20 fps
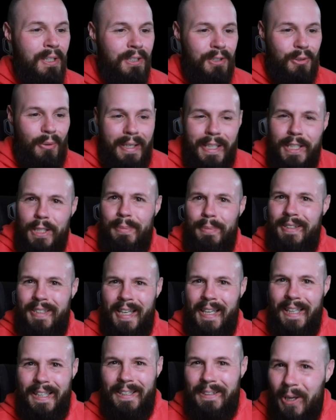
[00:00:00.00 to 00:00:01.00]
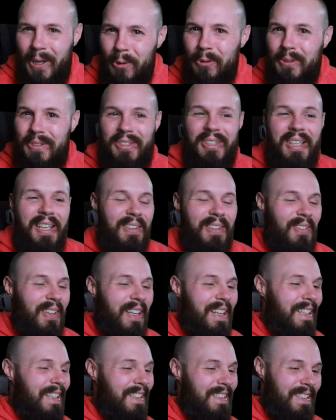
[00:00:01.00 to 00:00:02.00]
Do I need to be taking notes?
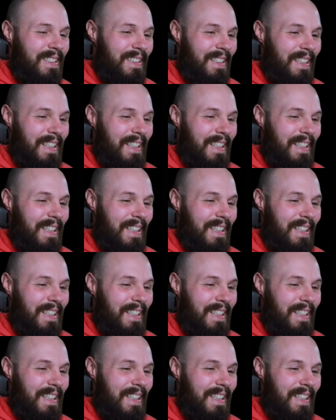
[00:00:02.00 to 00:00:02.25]
Right?